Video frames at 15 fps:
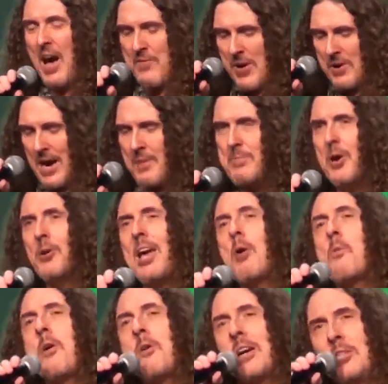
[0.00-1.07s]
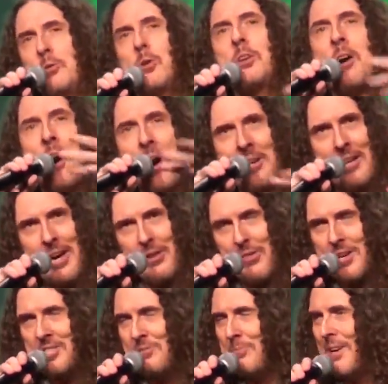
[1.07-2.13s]
I figured I'd be okay wearing it to a con like
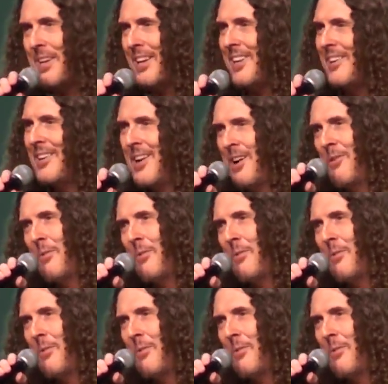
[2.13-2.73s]
this, but uh,